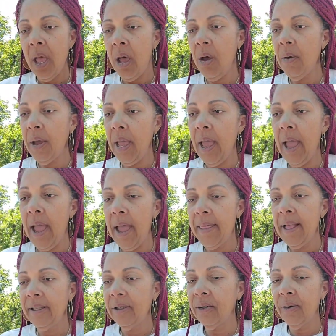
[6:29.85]
Okay,
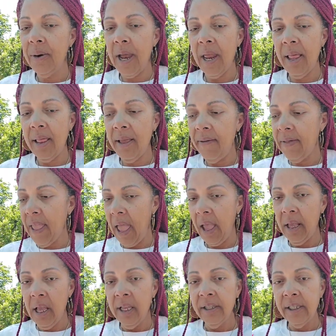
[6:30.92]
that's great. I love that.
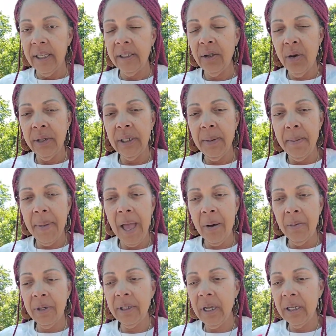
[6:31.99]
So let's go into
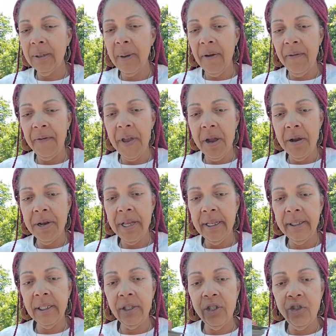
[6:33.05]
Mott when it talks about
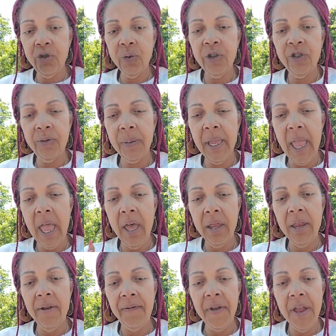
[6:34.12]
fairness. The situation be held
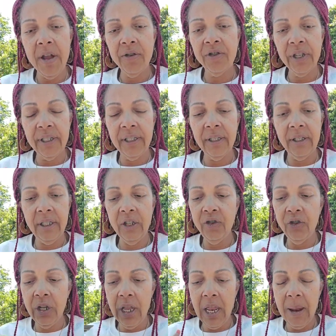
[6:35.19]
in a fair and just
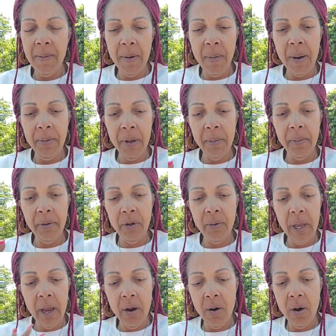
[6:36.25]
decision. And remember, I put blue
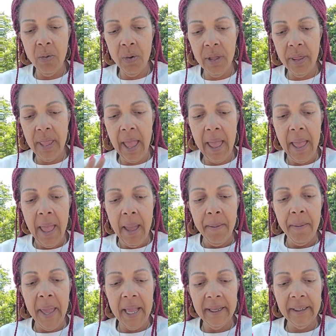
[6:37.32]
heron with that.
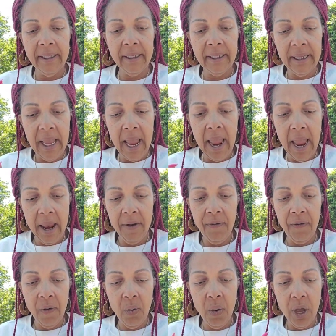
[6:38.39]
Make a stand
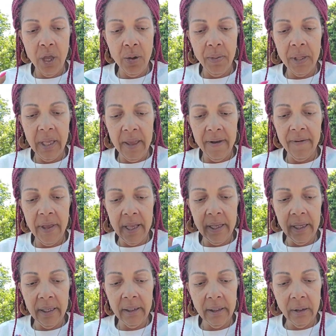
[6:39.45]
for what you believe
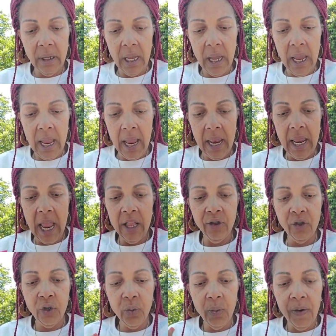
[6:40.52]
is in and
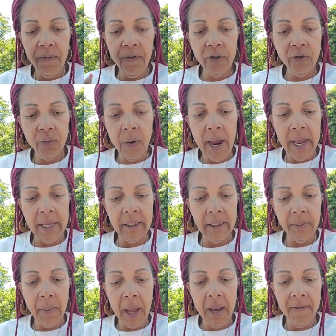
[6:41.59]
do what feels right in
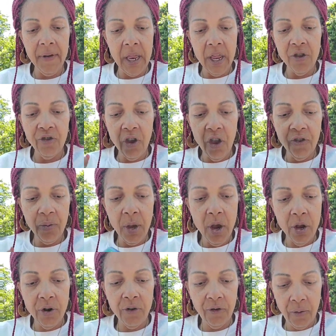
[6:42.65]
spite of any judgment
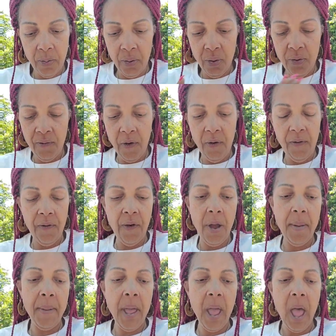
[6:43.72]
or disapproval
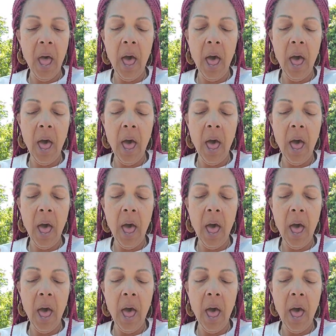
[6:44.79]
from